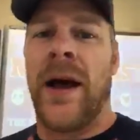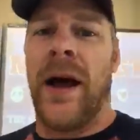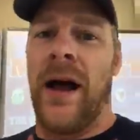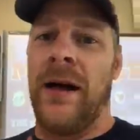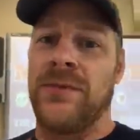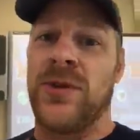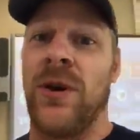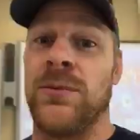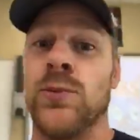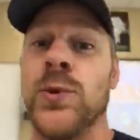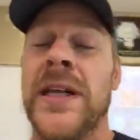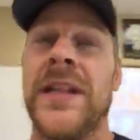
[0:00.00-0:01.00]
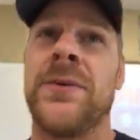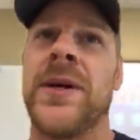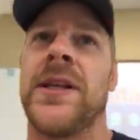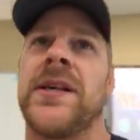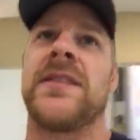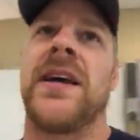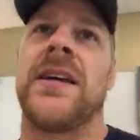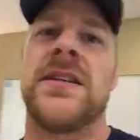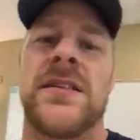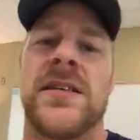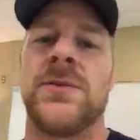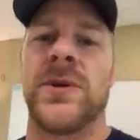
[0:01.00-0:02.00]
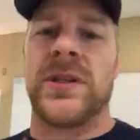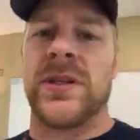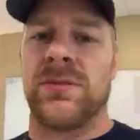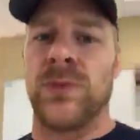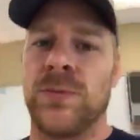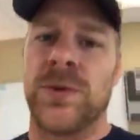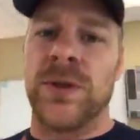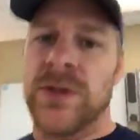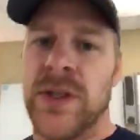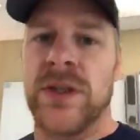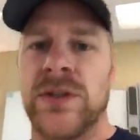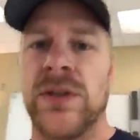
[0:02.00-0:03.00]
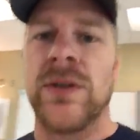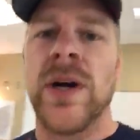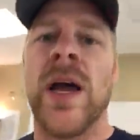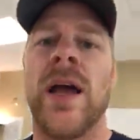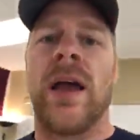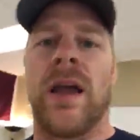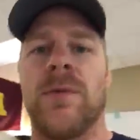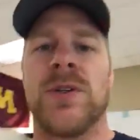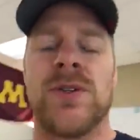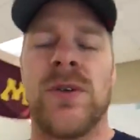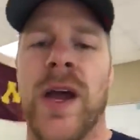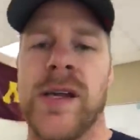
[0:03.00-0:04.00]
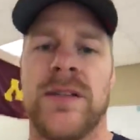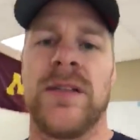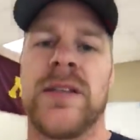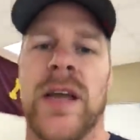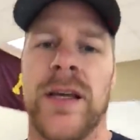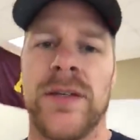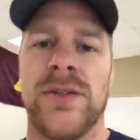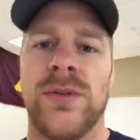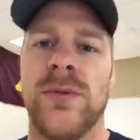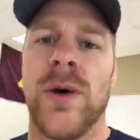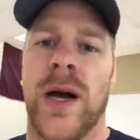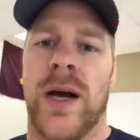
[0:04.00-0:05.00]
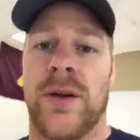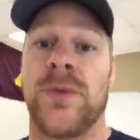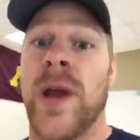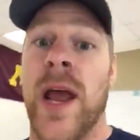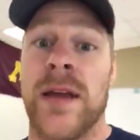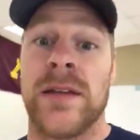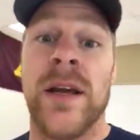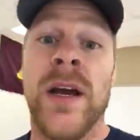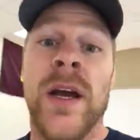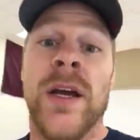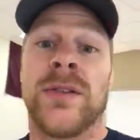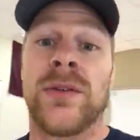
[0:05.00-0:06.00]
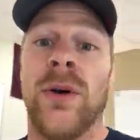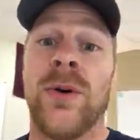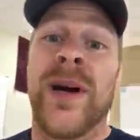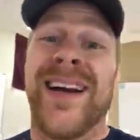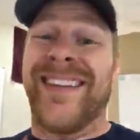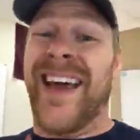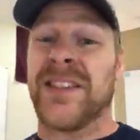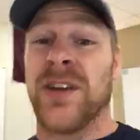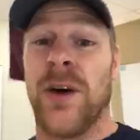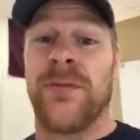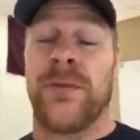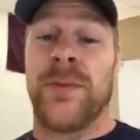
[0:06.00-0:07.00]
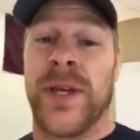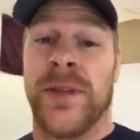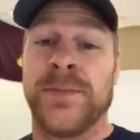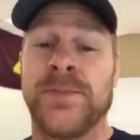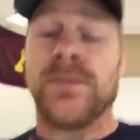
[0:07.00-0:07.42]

So I'm really, really excited to see what this room turns into and what you guys decide to create. So that's all for me.